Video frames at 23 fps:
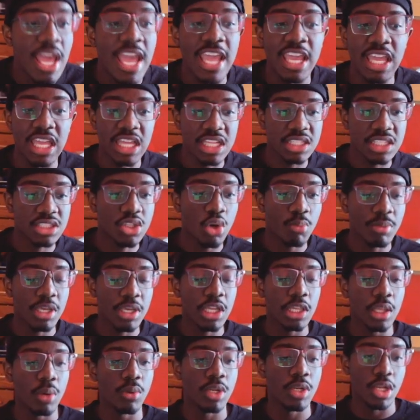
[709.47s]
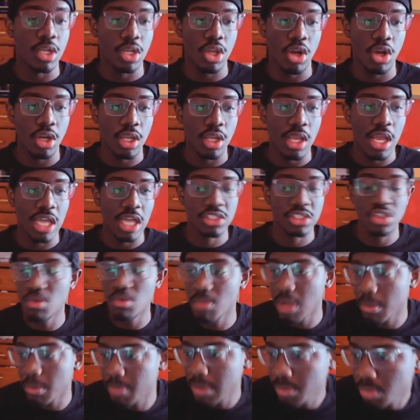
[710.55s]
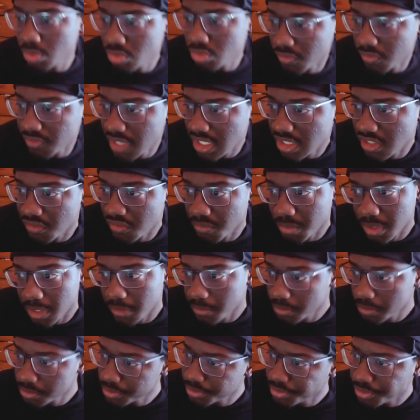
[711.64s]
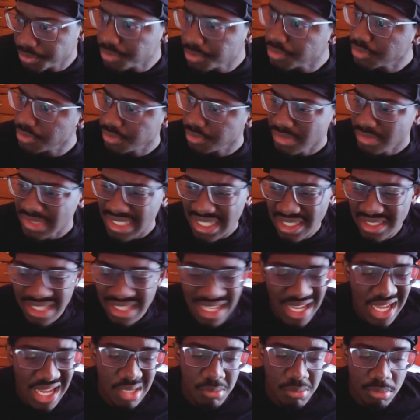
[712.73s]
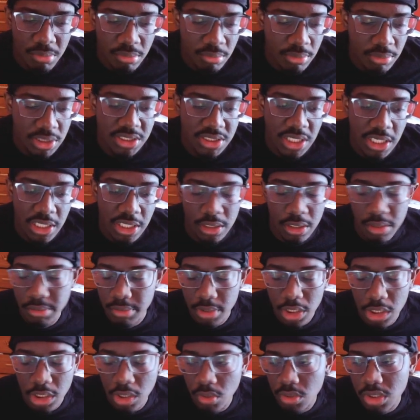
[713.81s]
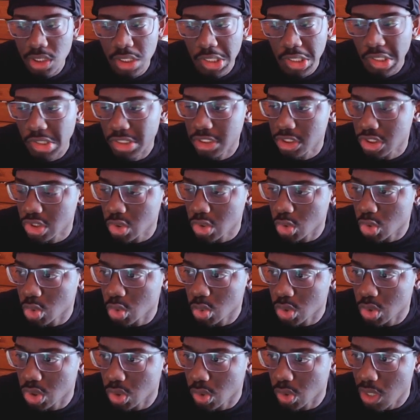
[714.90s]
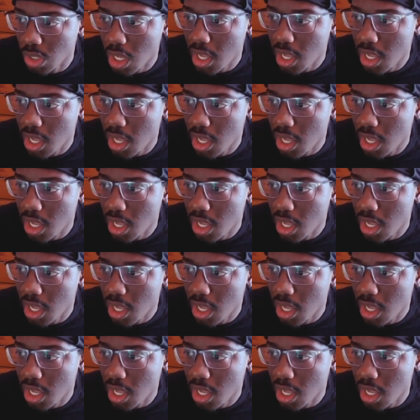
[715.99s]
It is gonna be glow in the dark. I told my people it's reflective, but they got it mistaken. Glow in the dark is still cool though.